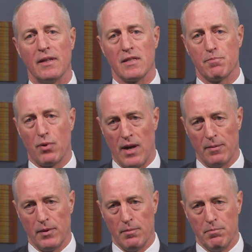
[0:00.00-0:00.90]
this
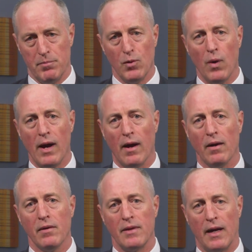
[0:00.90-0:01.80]
parameter,
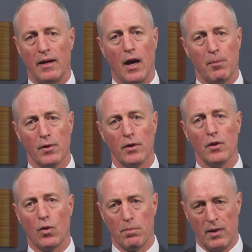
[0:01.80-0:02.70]
beware that upper to
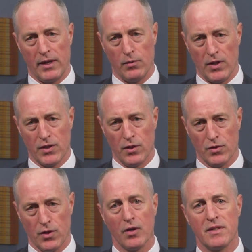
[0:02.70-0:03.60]
lower body
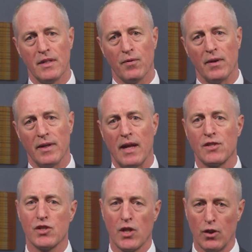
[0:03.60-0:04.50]
ratios are different
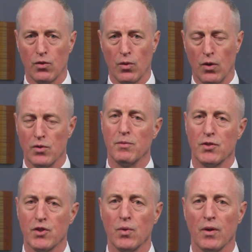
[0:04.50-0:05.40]
as the child grows and
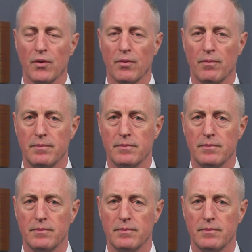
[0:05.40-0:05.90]
matures.